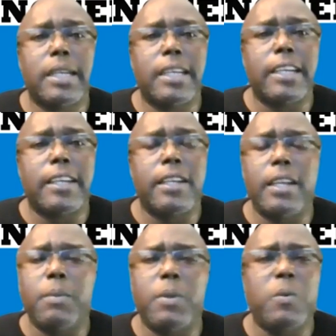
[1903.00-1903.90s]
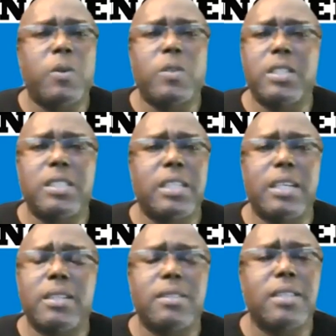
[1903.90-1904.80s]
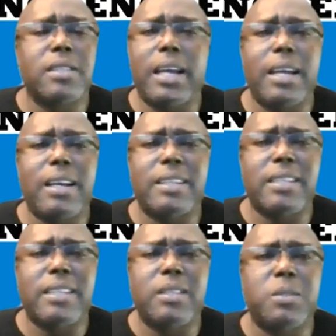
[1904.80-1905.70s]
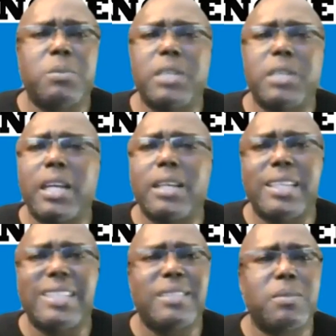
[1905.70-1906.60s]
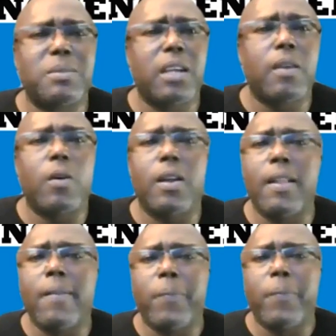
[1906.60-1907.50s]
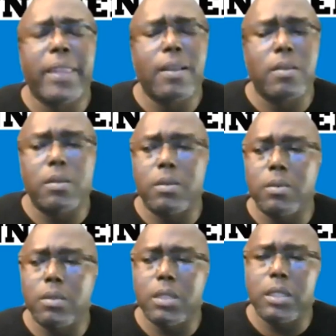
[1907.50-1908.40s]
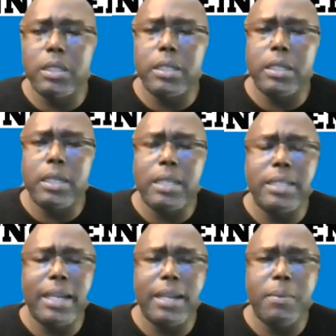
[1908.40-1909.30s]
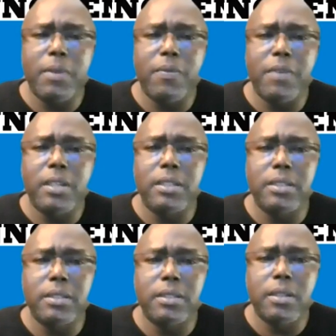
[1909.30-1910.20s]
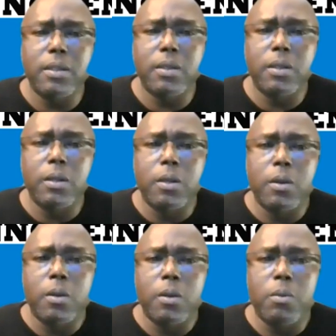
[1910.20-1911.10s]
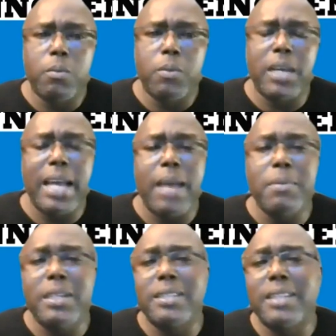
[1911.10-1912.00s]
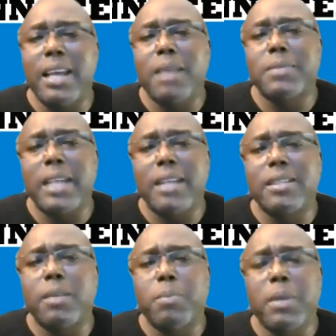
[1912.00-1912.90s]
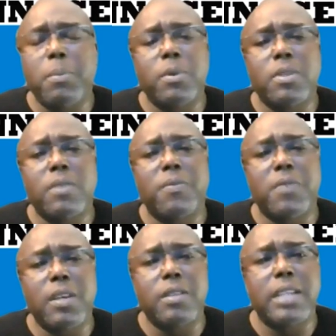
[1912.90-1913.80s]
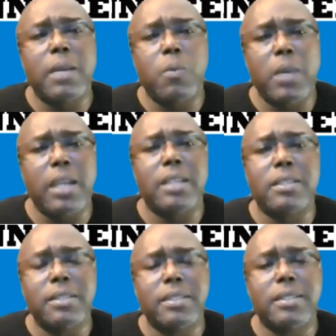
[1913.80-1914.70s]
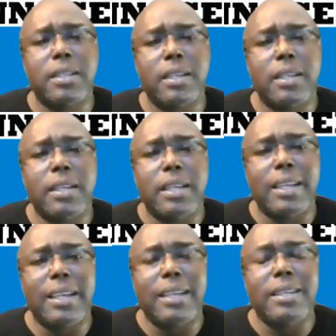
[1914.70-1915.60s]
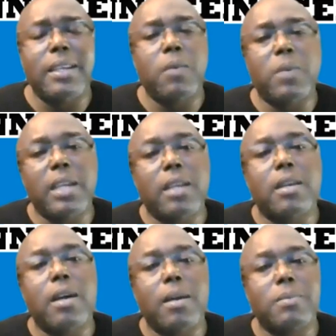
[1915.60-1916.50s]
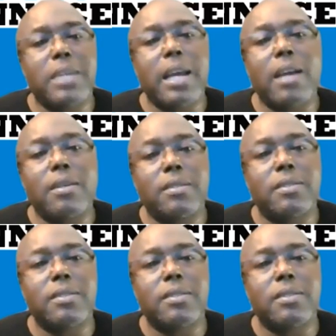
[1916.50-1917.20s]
and they be wanting, I kill them, I kill them, or that's how they be feeling. But how many times out there people don't felt that way, and then when they calm down,